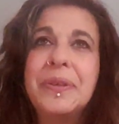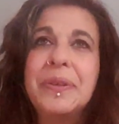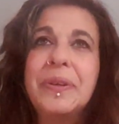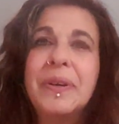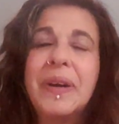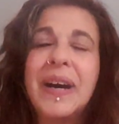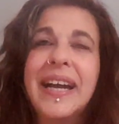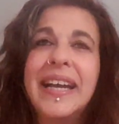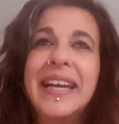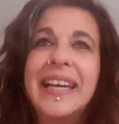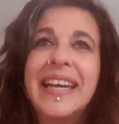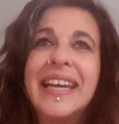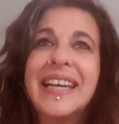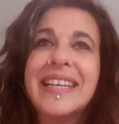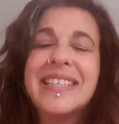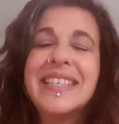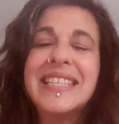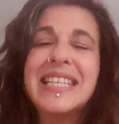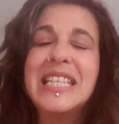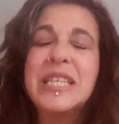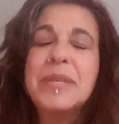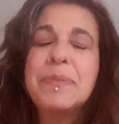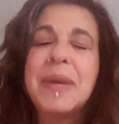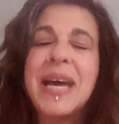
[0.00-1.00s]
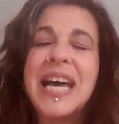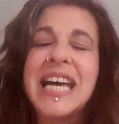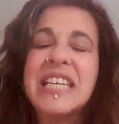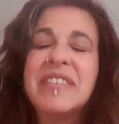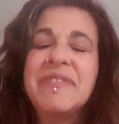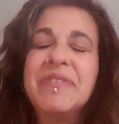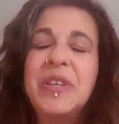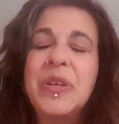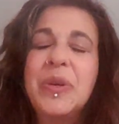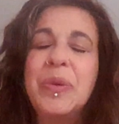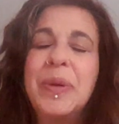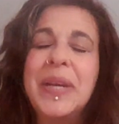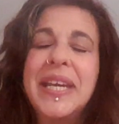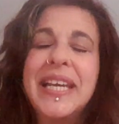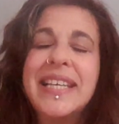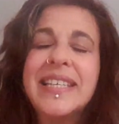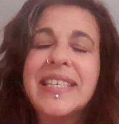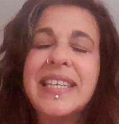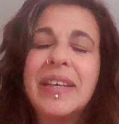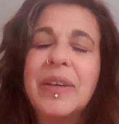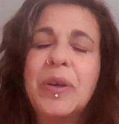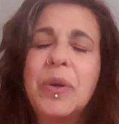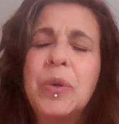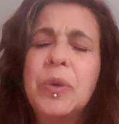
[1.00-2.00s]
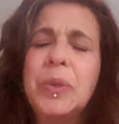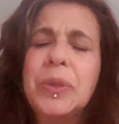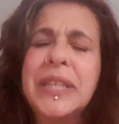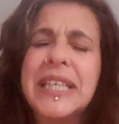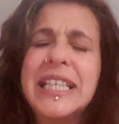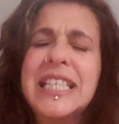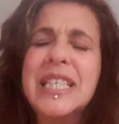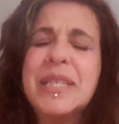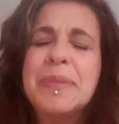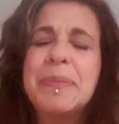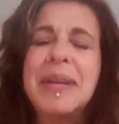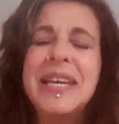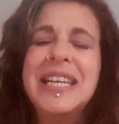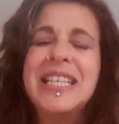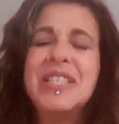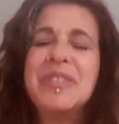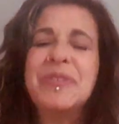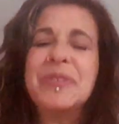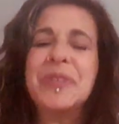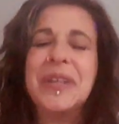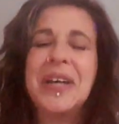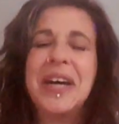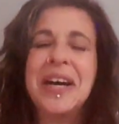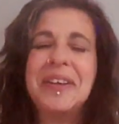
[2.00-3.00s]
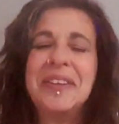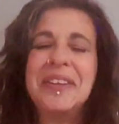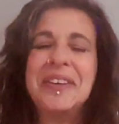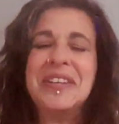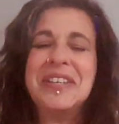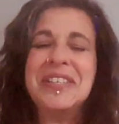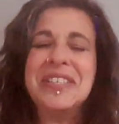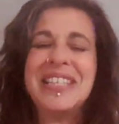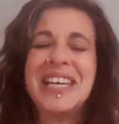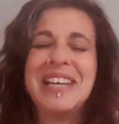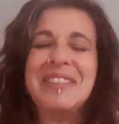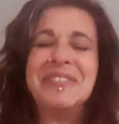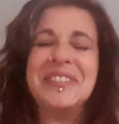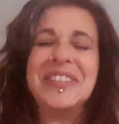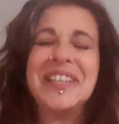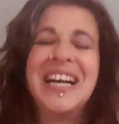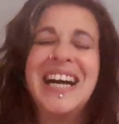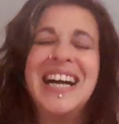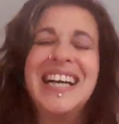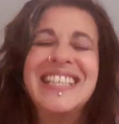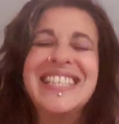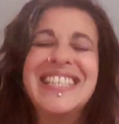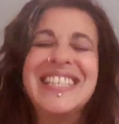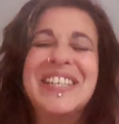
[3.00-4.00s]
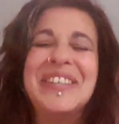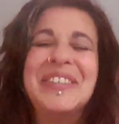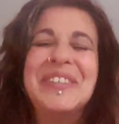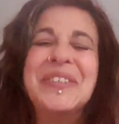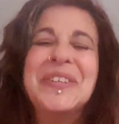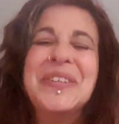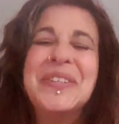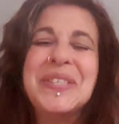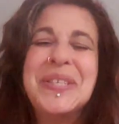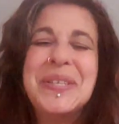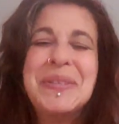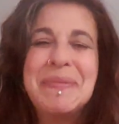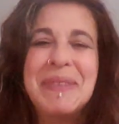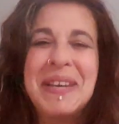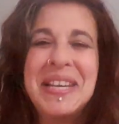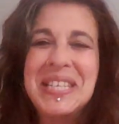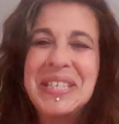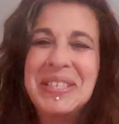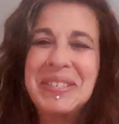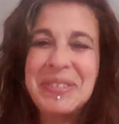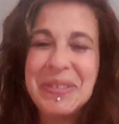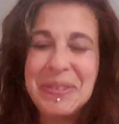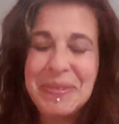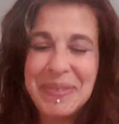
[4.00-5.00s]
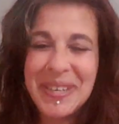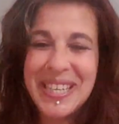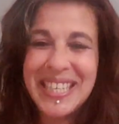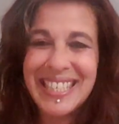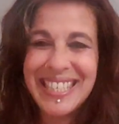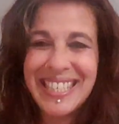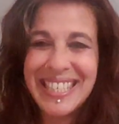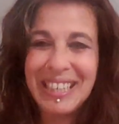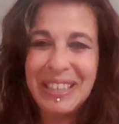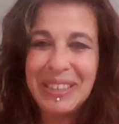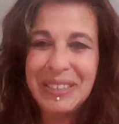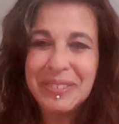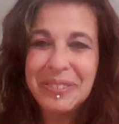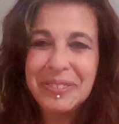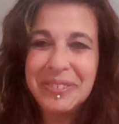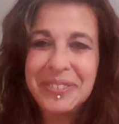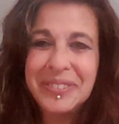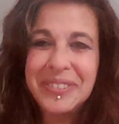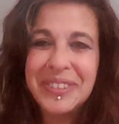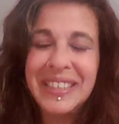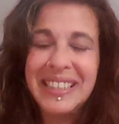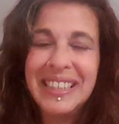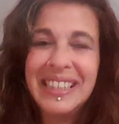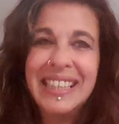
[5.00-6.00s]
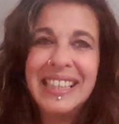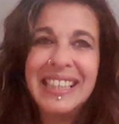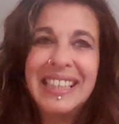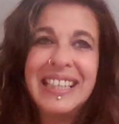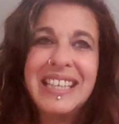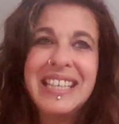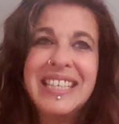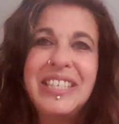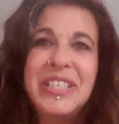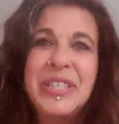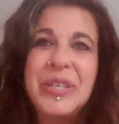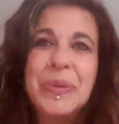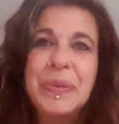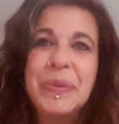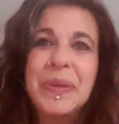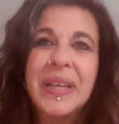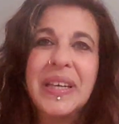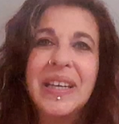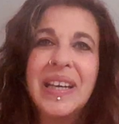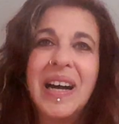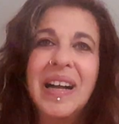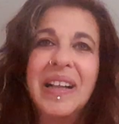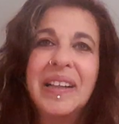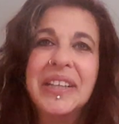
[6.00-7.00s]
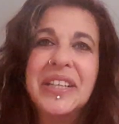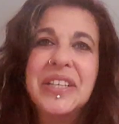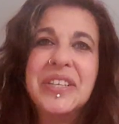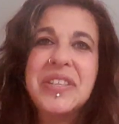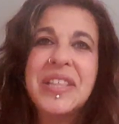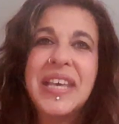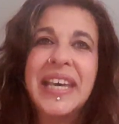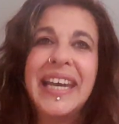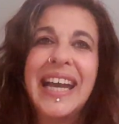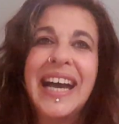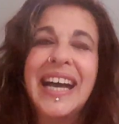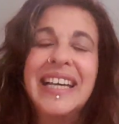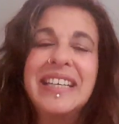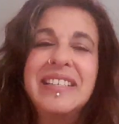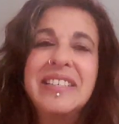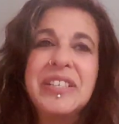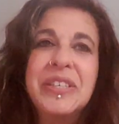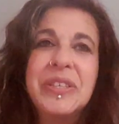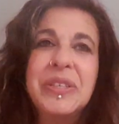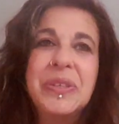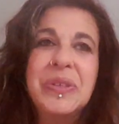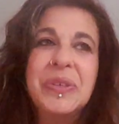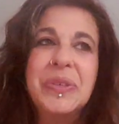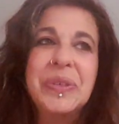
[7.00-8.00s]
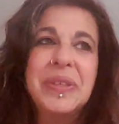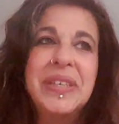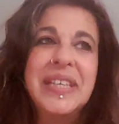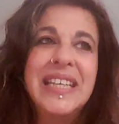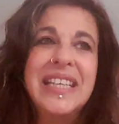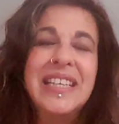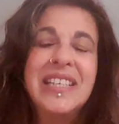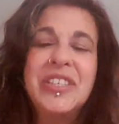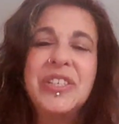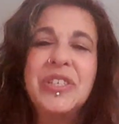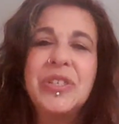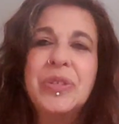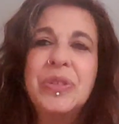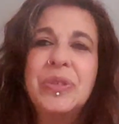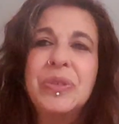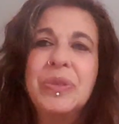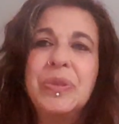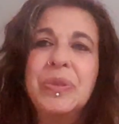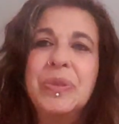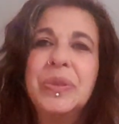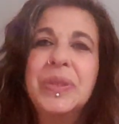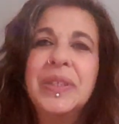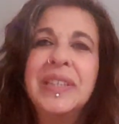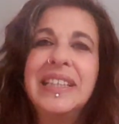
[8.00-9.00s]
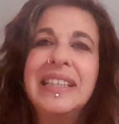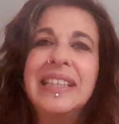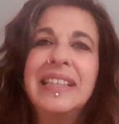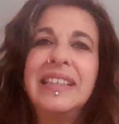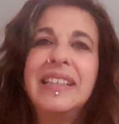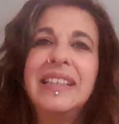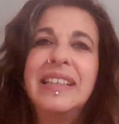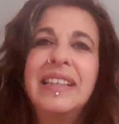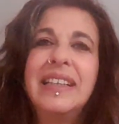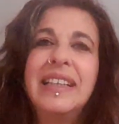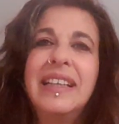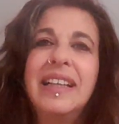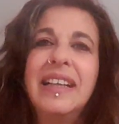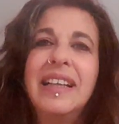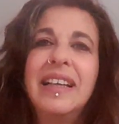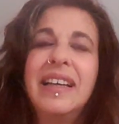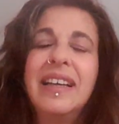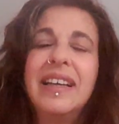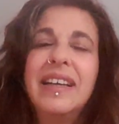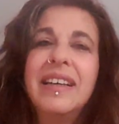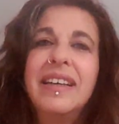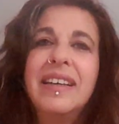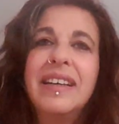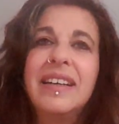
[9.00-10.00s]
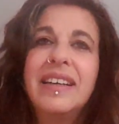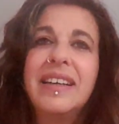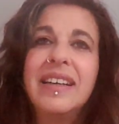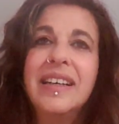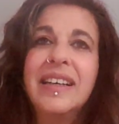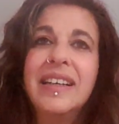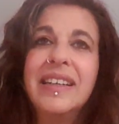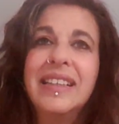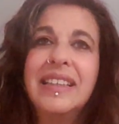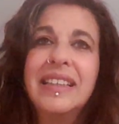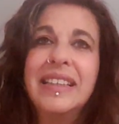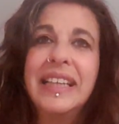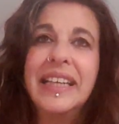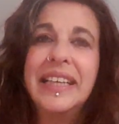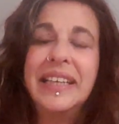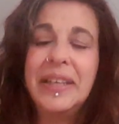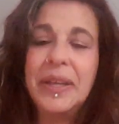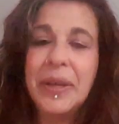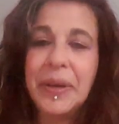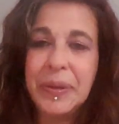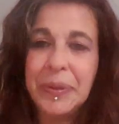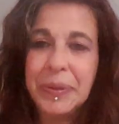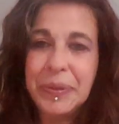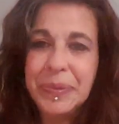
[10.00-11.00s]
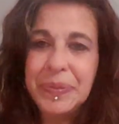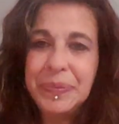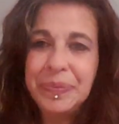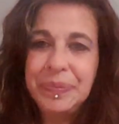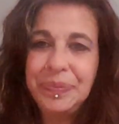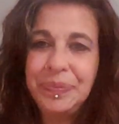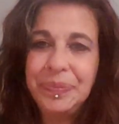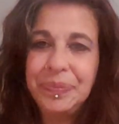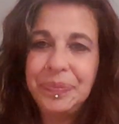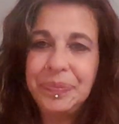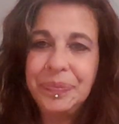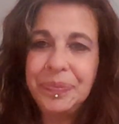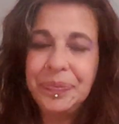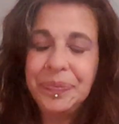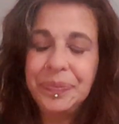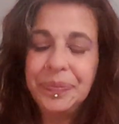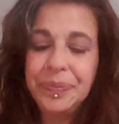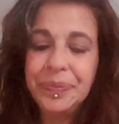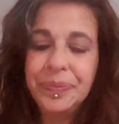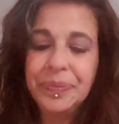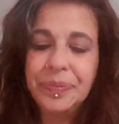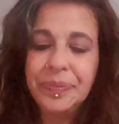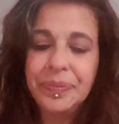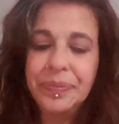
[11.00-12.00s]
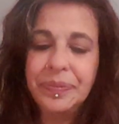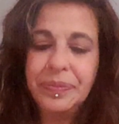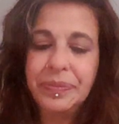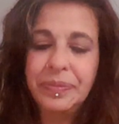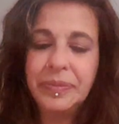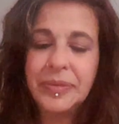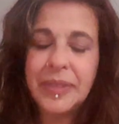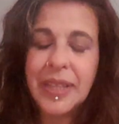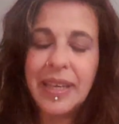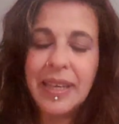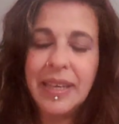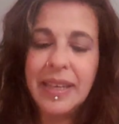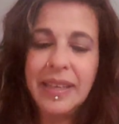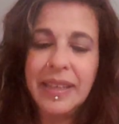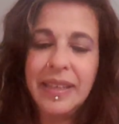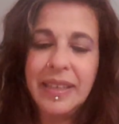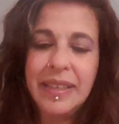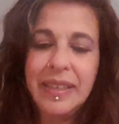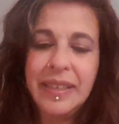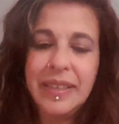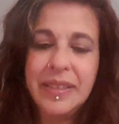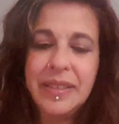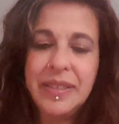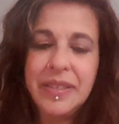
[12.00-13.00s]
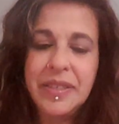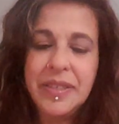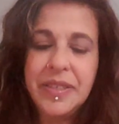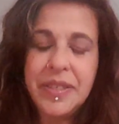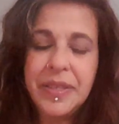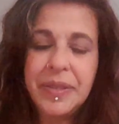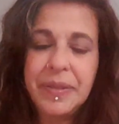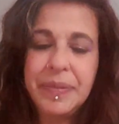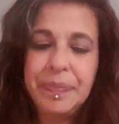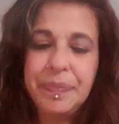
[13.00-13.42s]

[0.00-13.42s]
I guess these past few weeks in holding space for others, I've forgotten to hold space for myself, to acknowledge that I too need to let go and